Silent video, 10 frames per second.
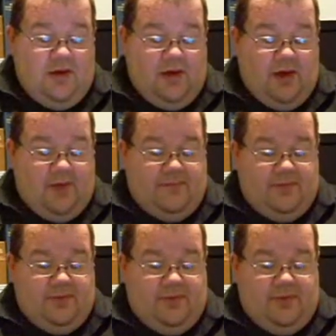In
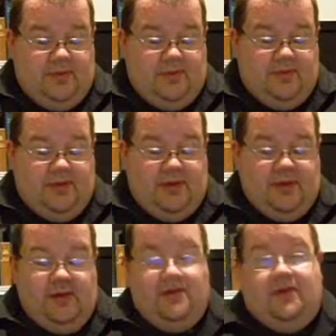
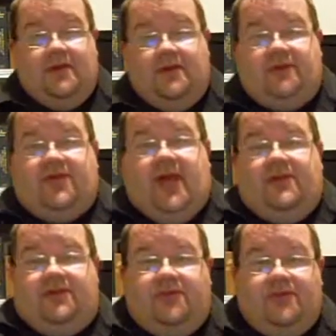this
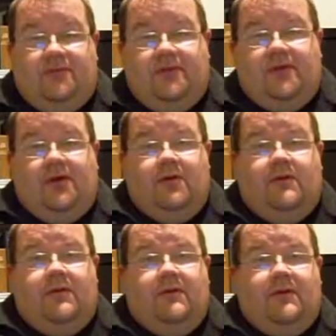case,
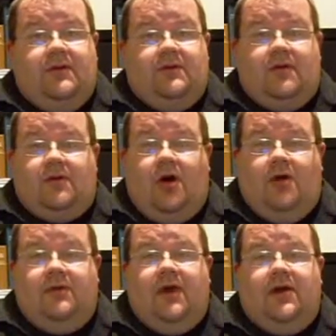as I
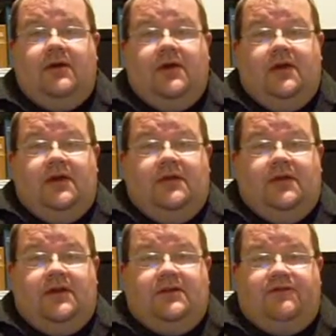call it,
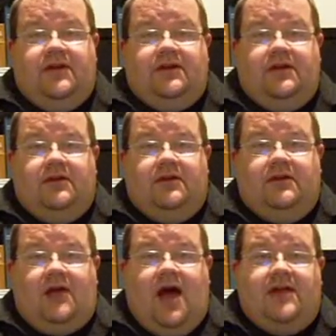the defendant
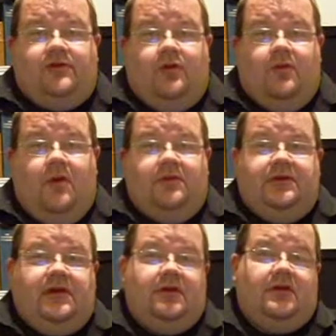lied to a woman
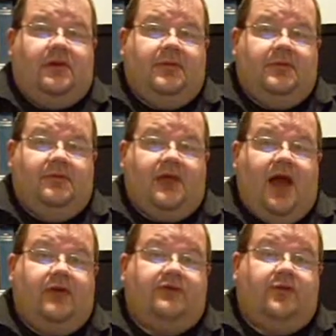to get her to come into his
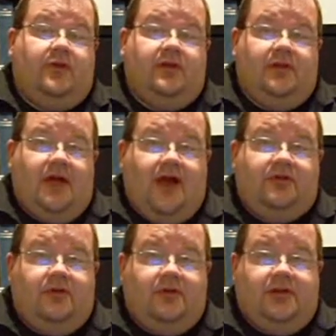house, and lied
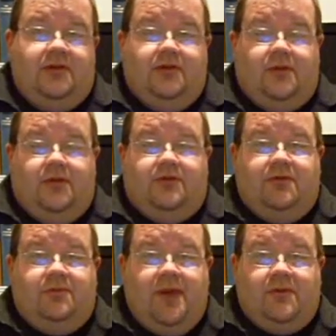to her to get her to go into
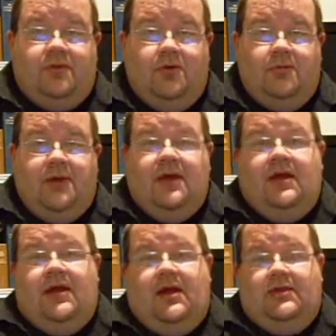his bedroom,
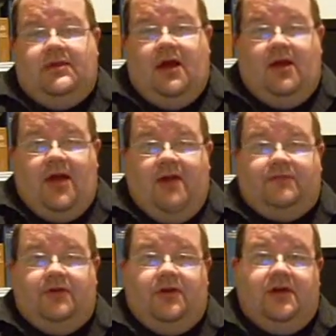and
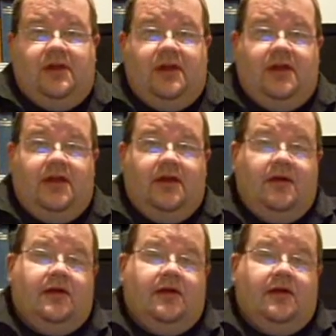thereafter he